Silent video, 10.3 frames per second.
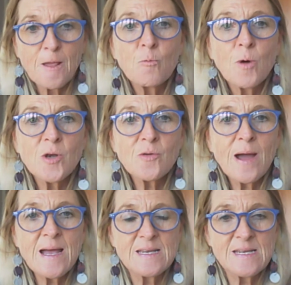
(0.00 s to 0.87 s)
What do
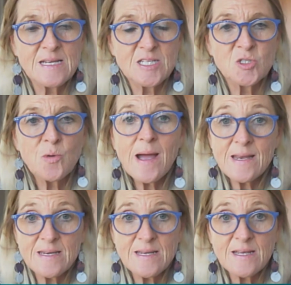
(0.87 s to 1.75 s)
I need? Do
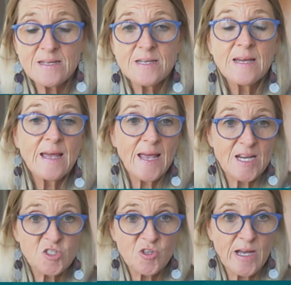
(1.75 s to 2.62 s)
I need
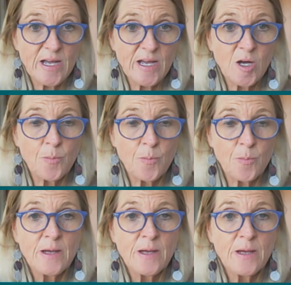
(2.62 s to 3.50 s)
extra help?
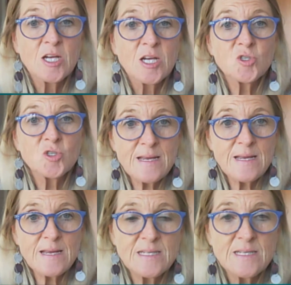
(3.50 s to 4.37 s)
Do I
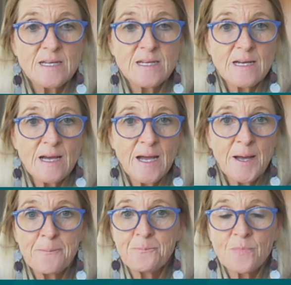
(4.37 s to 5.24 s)
need
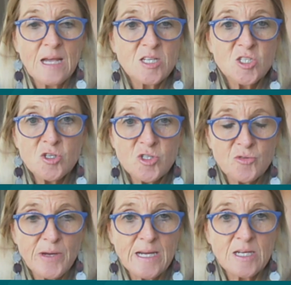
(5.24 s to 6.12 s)

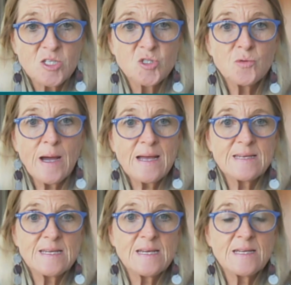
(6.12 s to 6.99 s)
tutoring? Do I
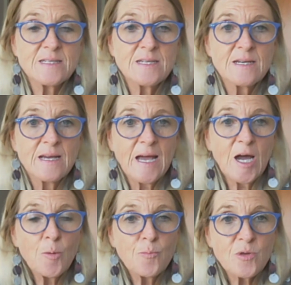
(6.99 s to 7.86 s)
need
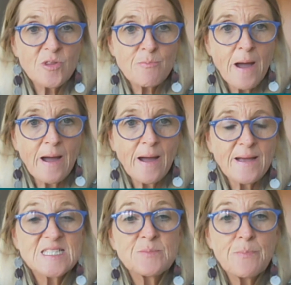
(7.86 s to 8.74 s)
help with
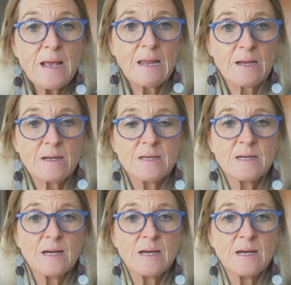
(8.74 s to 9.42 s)
my spelling?